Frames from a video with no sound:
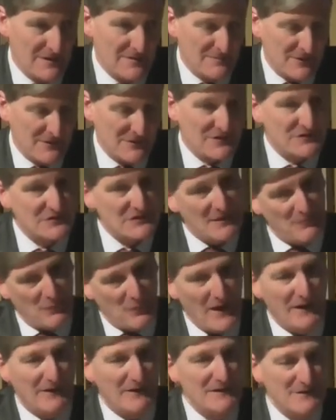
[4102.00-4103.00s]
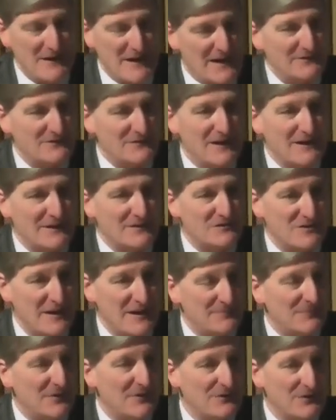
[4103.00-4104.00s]
But there's somewhere in that, I
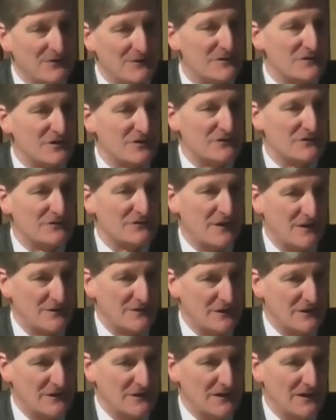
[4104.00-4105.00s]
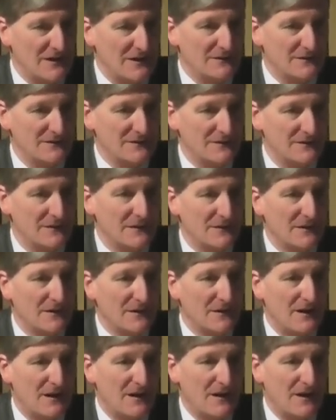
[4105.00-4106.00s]
accept that there is a dividing
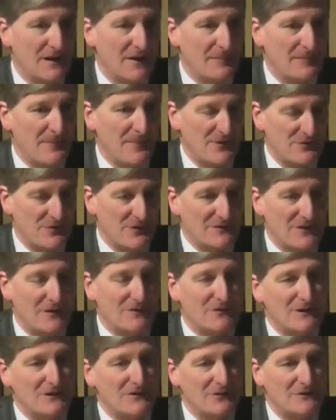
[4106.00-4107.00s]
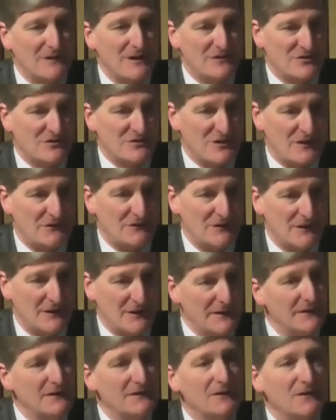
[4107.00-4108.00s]
line. So I don't think you're
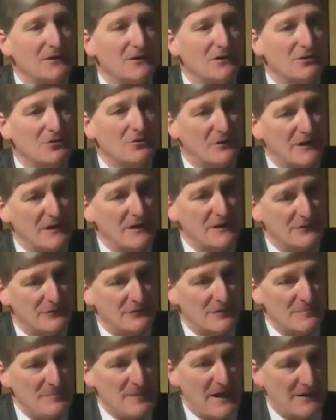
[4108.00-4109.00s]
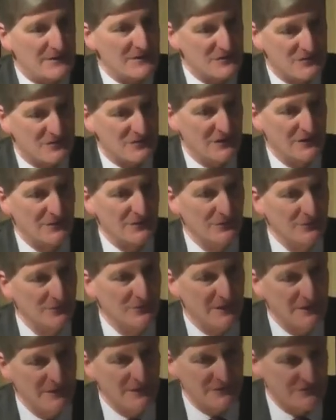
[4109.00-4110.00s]
necessarily looking for a barrister who
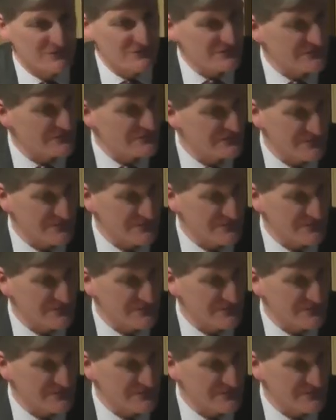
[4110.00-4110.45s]
is